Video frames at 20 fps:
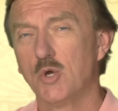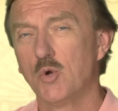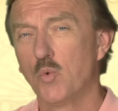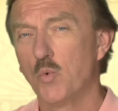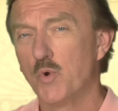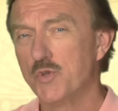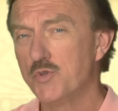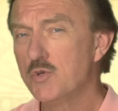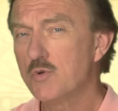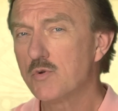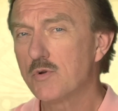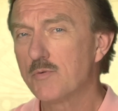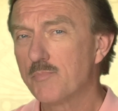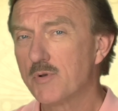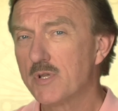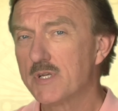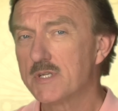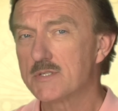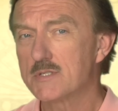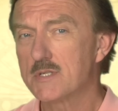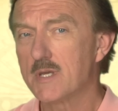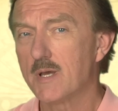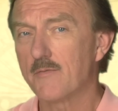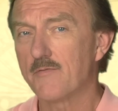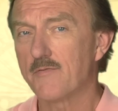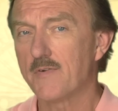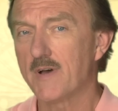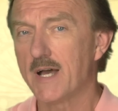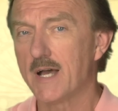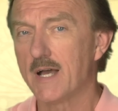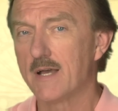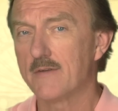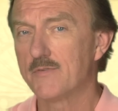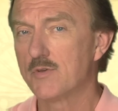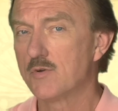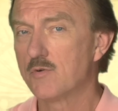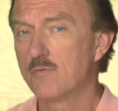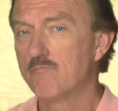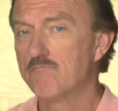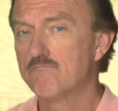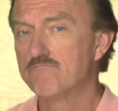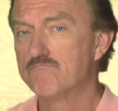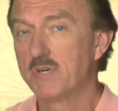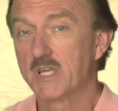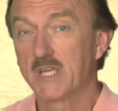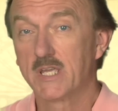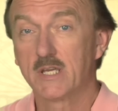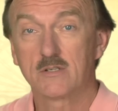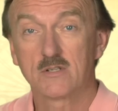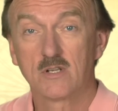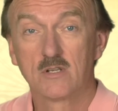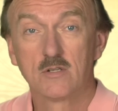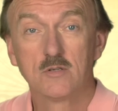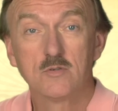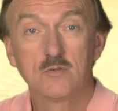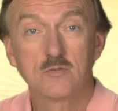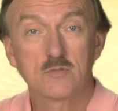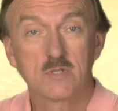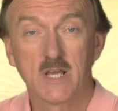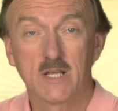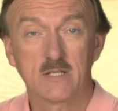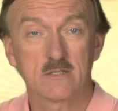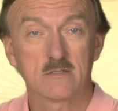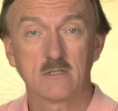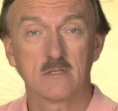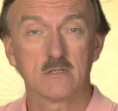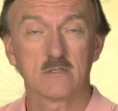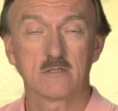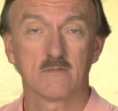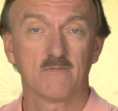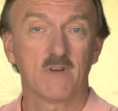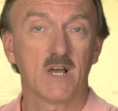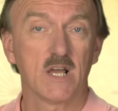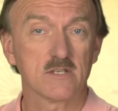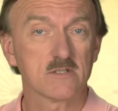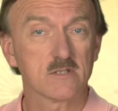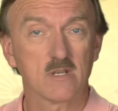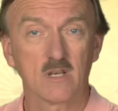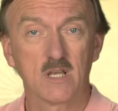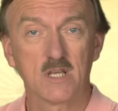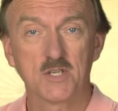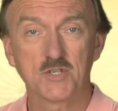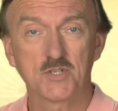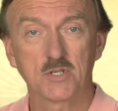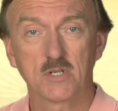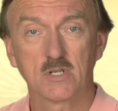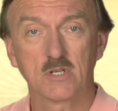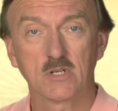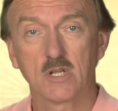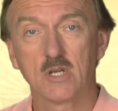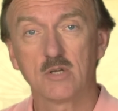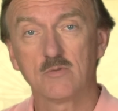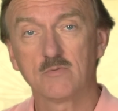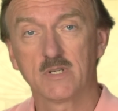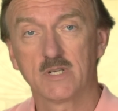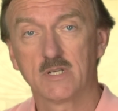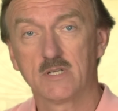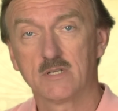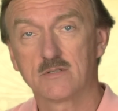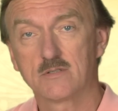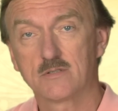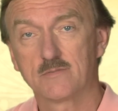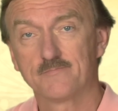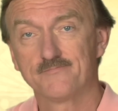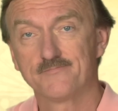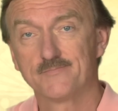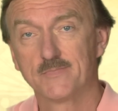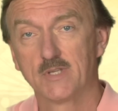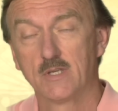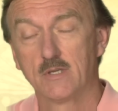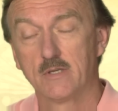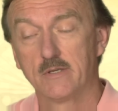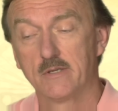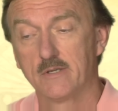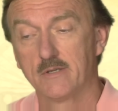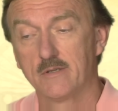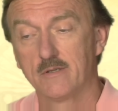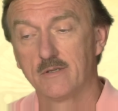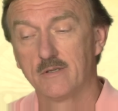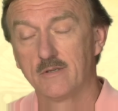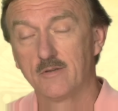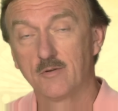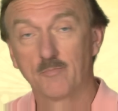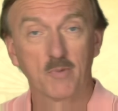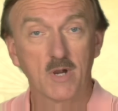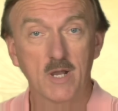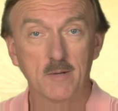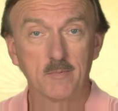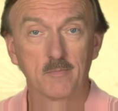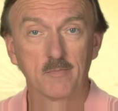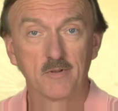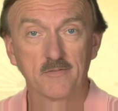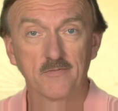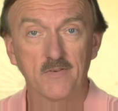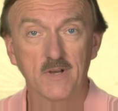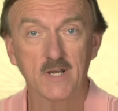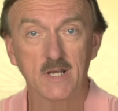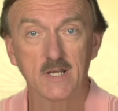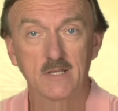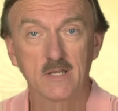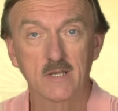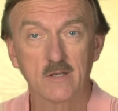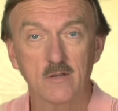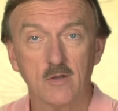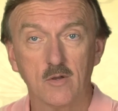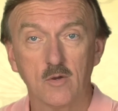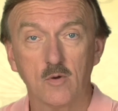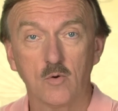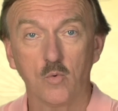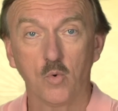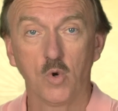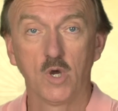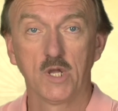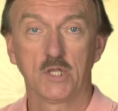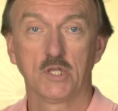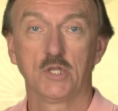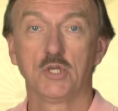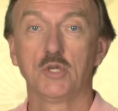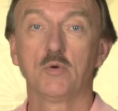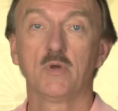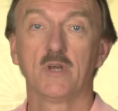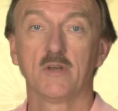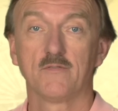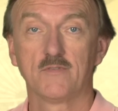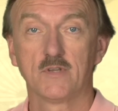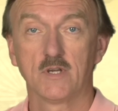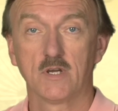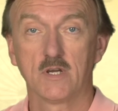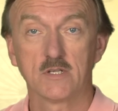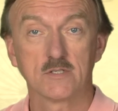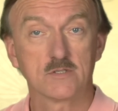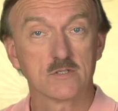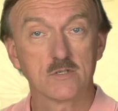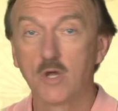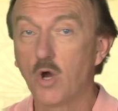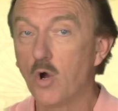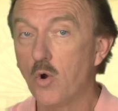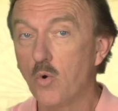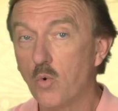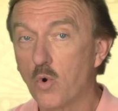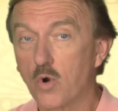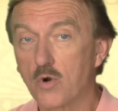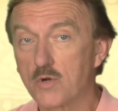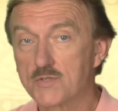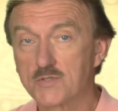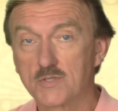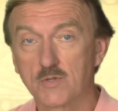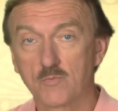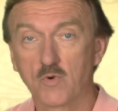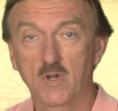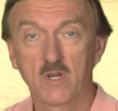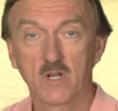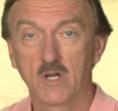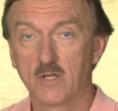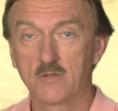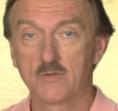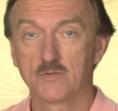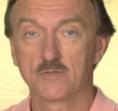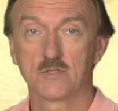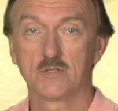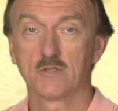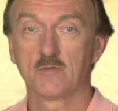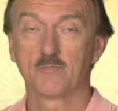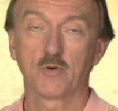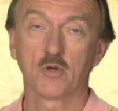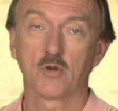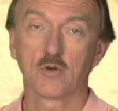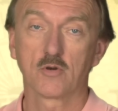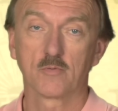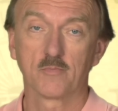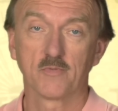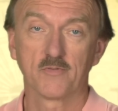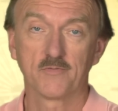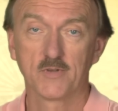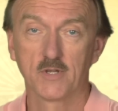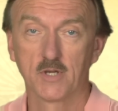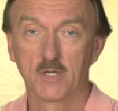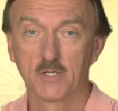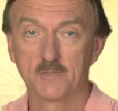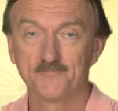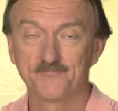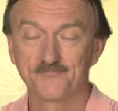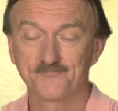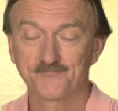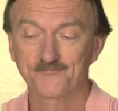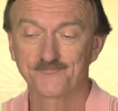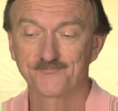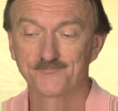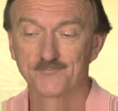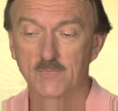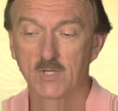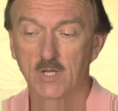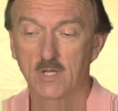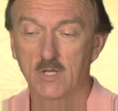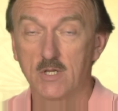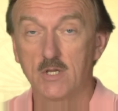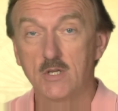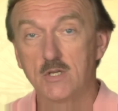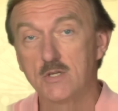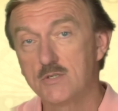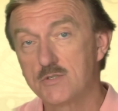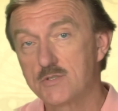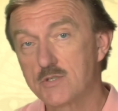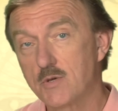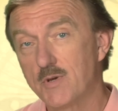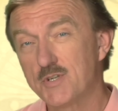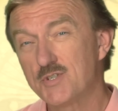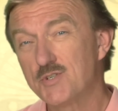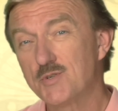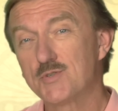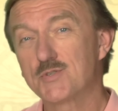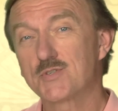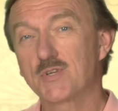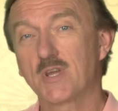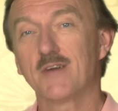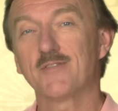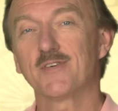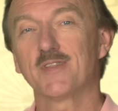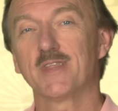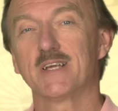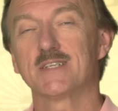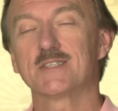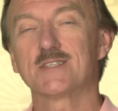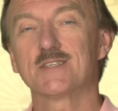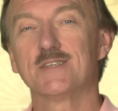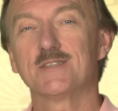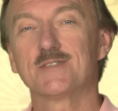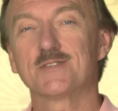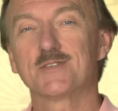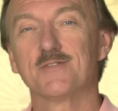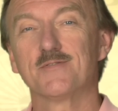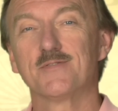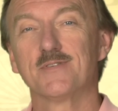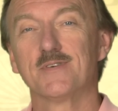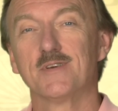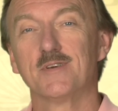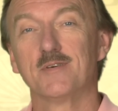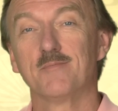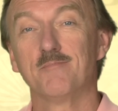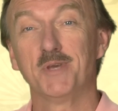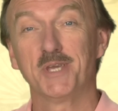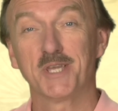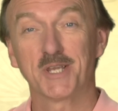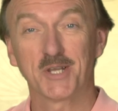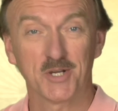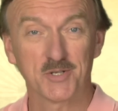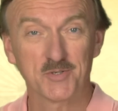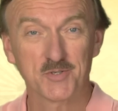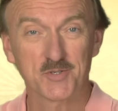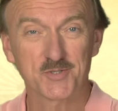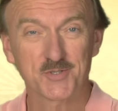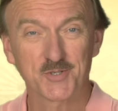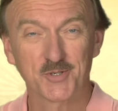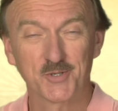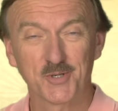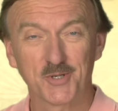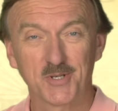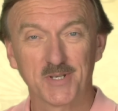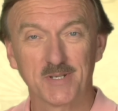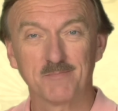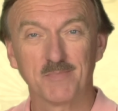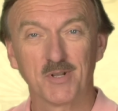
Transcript: When you complete step 5, you'll begin to lose that sense of isolation and loneliness. You'll probably find that what you have done is no worse than what others in the program have done. So as you discover that sense of being understood and